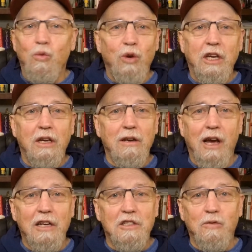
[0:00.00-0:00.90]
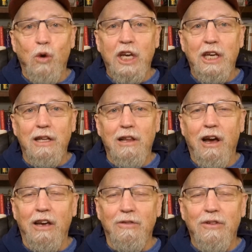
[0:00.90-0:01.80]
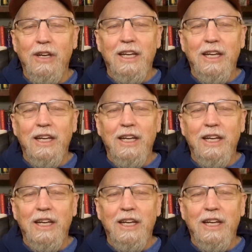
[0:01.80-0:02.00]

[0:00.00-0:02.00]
recognize in waking life.